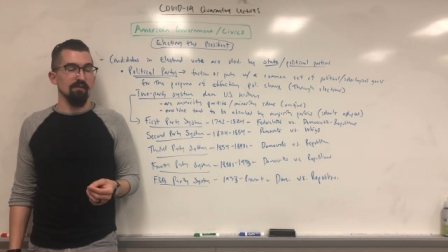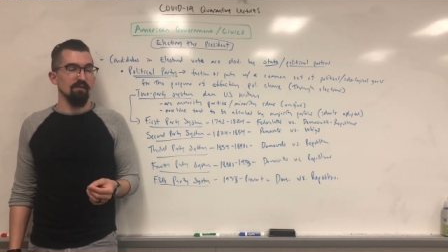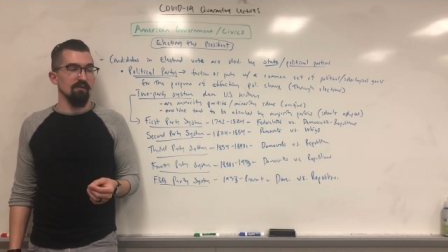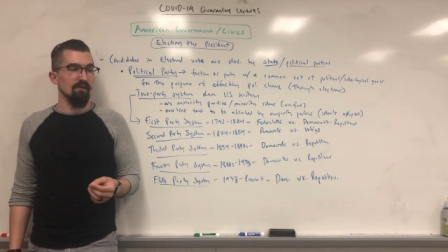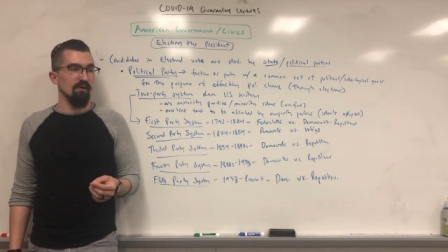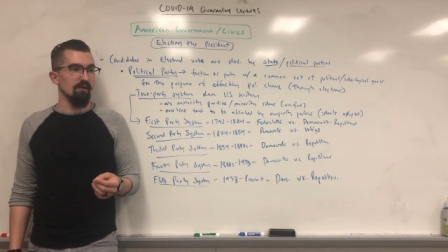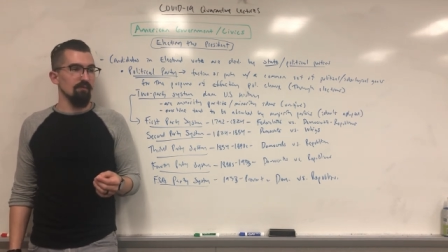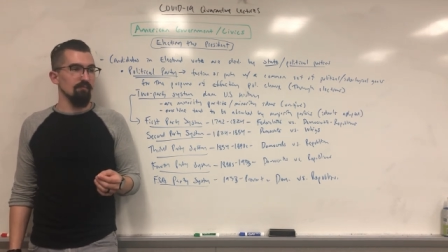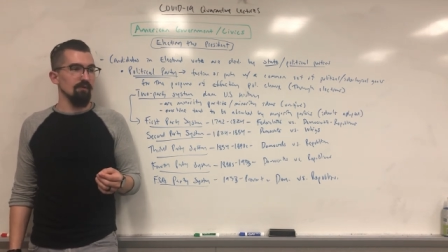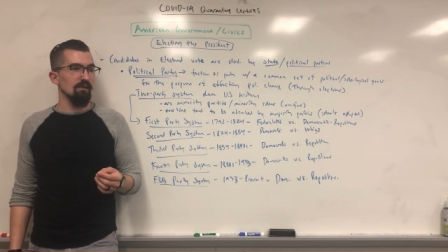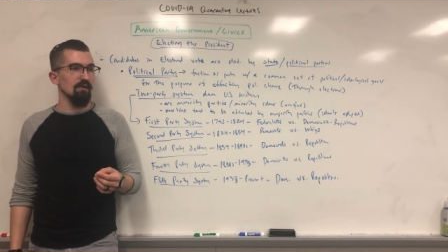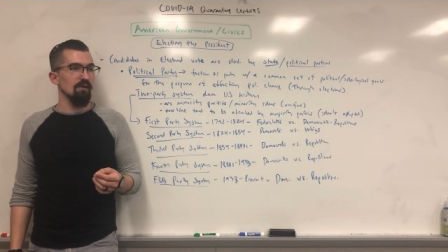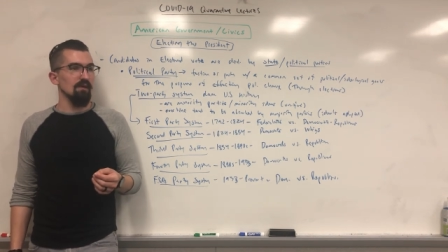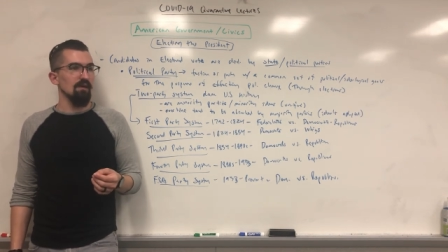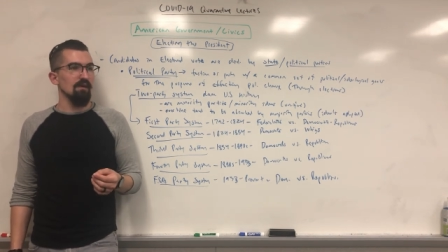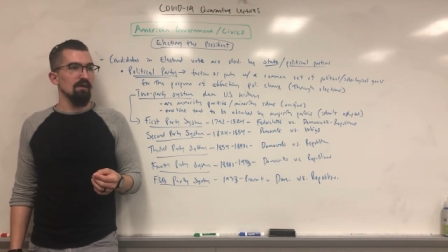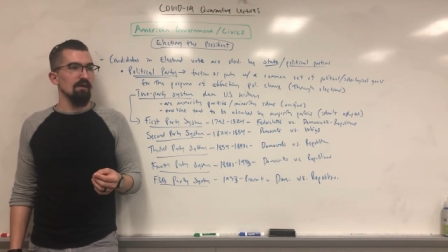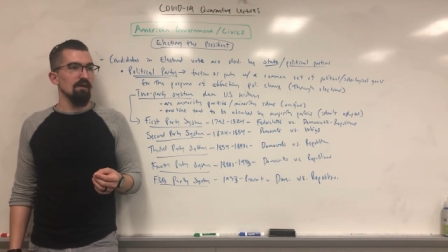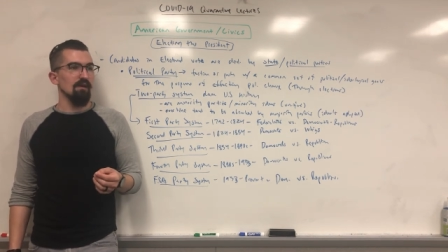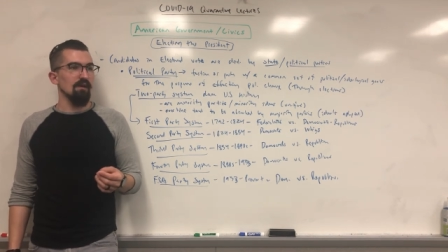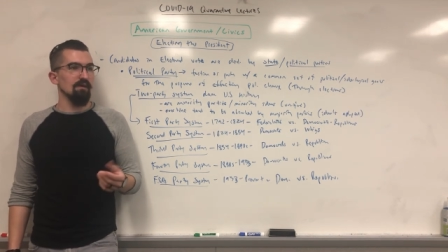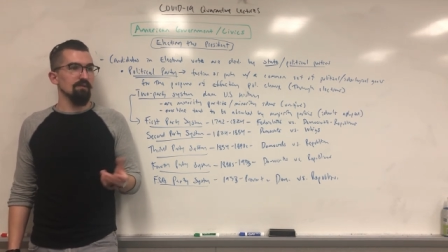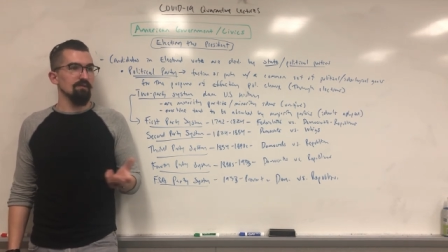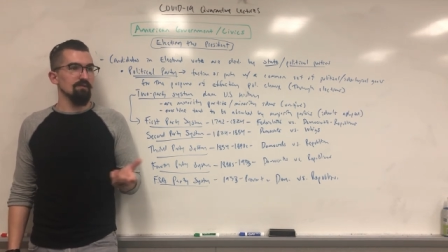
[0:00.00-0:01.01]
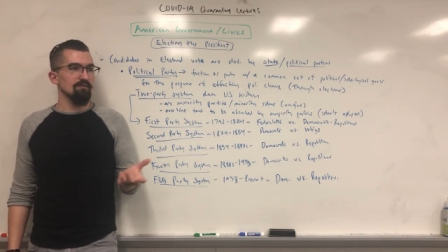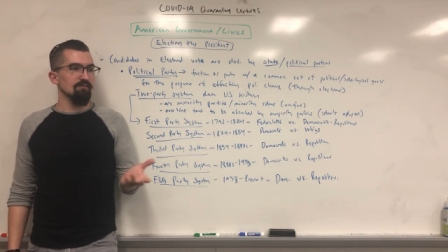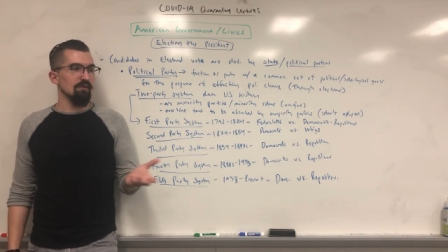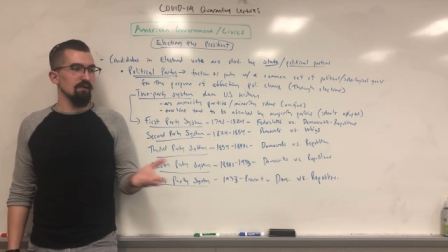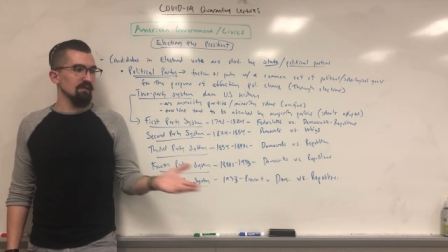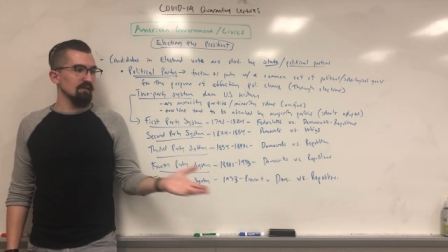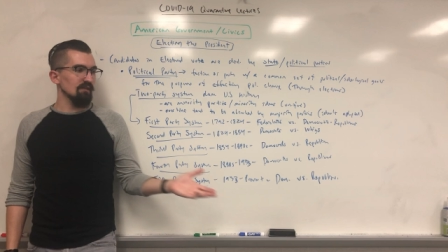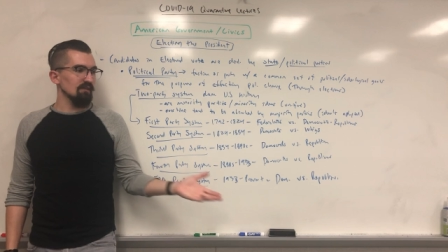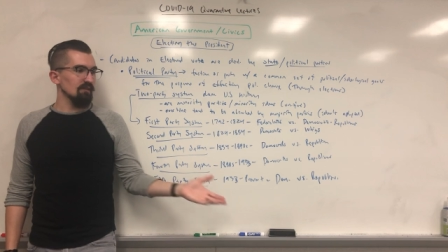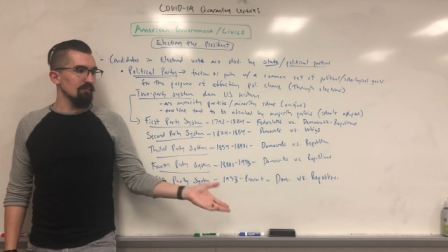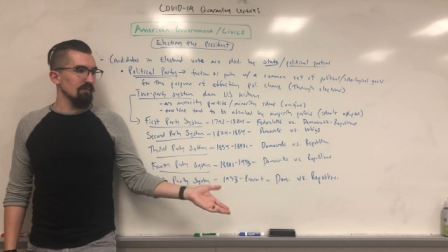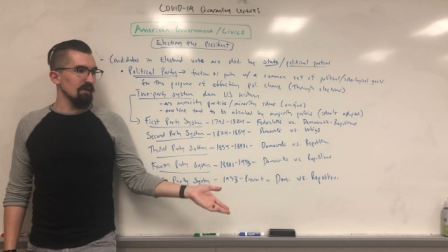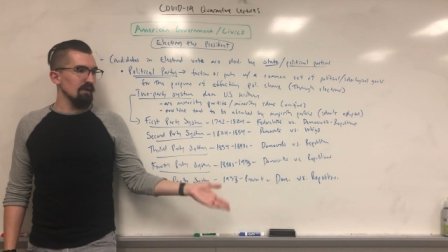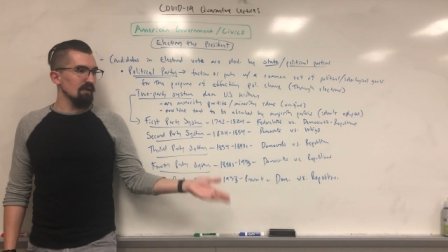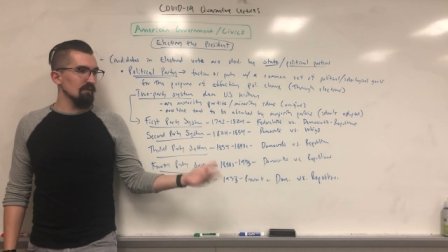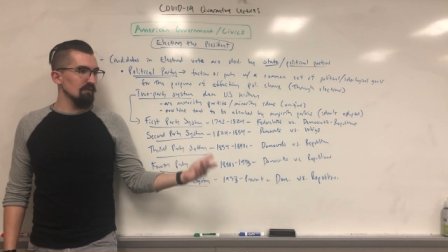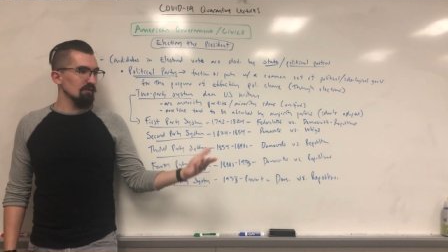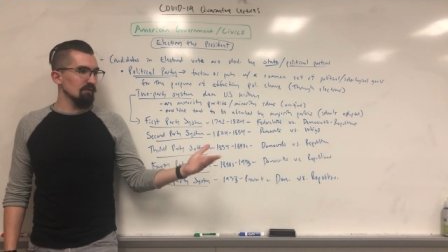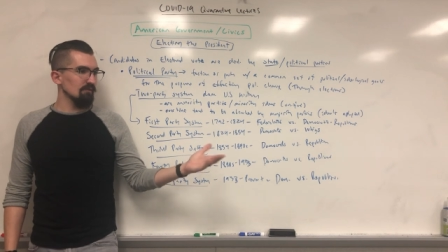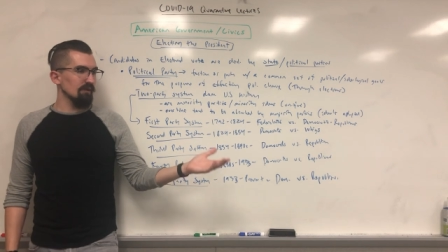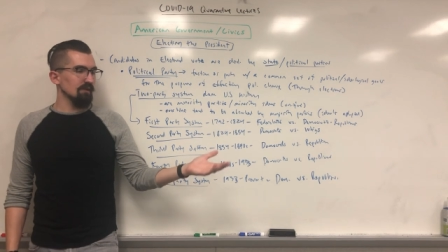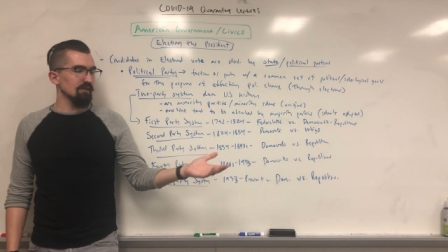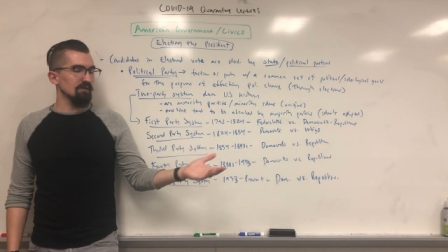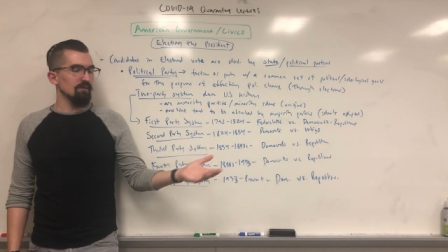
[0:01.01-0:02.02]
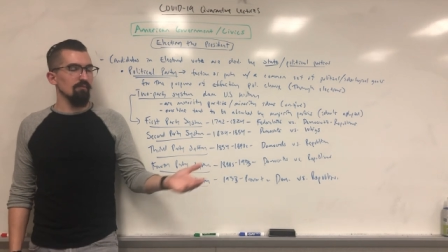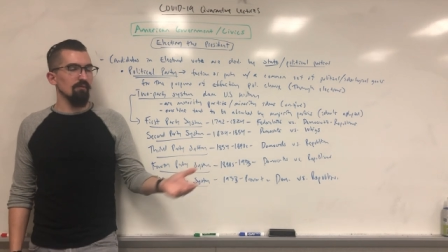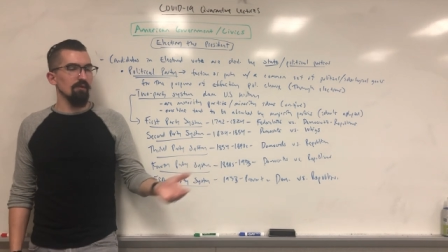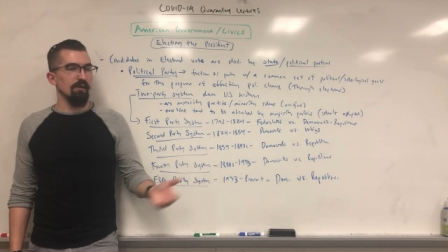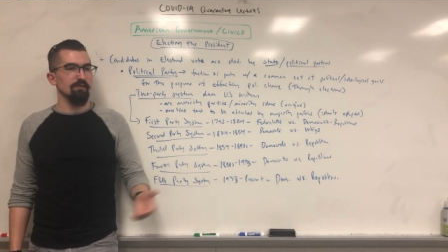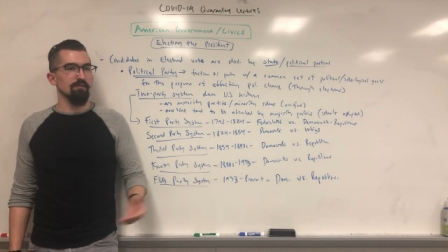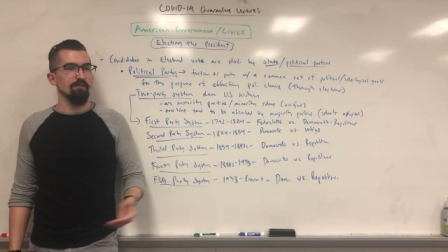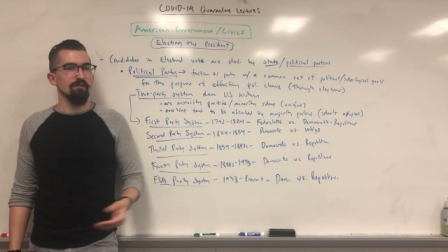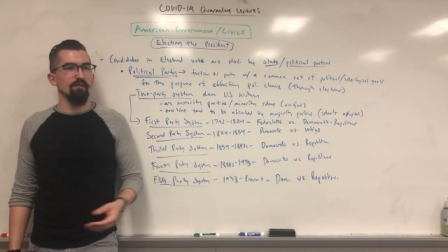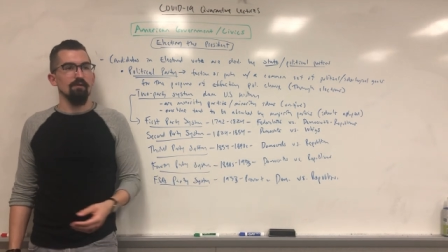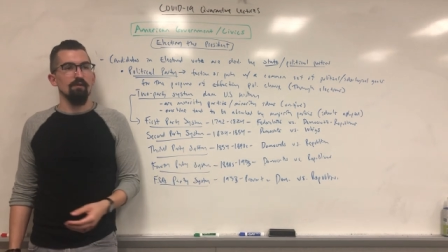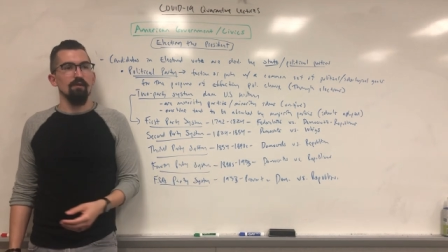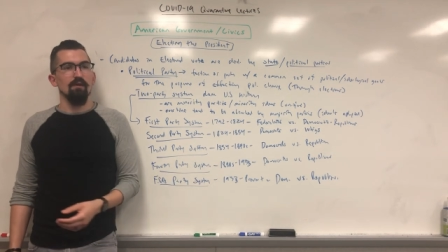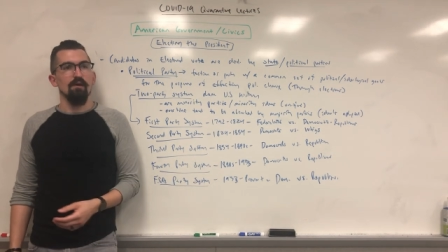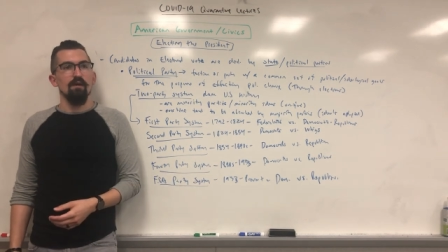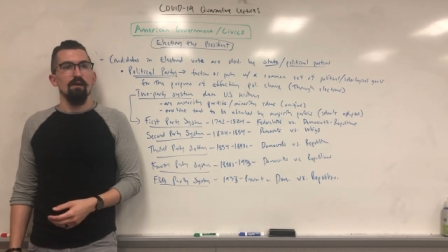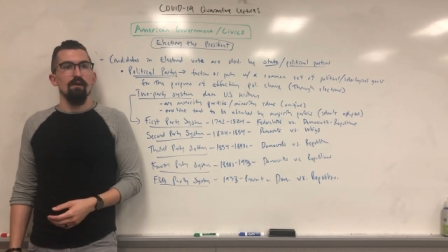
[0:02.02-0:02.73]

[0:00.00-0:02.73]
economy to try to get them out of the Great Depression.